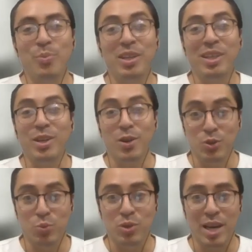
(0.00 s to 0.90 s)
But it can
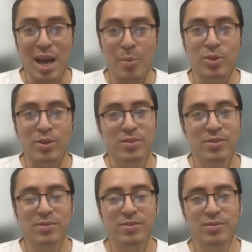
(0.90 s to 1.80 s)
also be a habit.
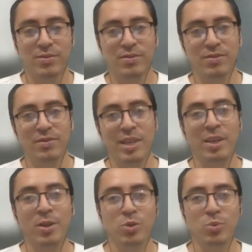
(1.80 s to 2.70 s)
It
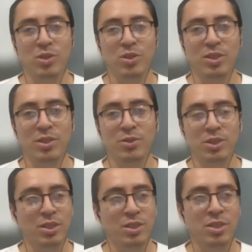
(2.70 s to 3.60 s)
can also be a skill,
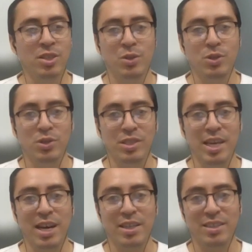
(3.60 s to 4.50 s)
just continuously
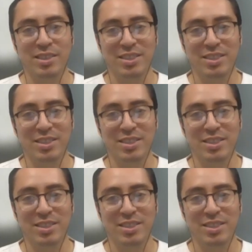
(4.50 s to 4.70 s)
die.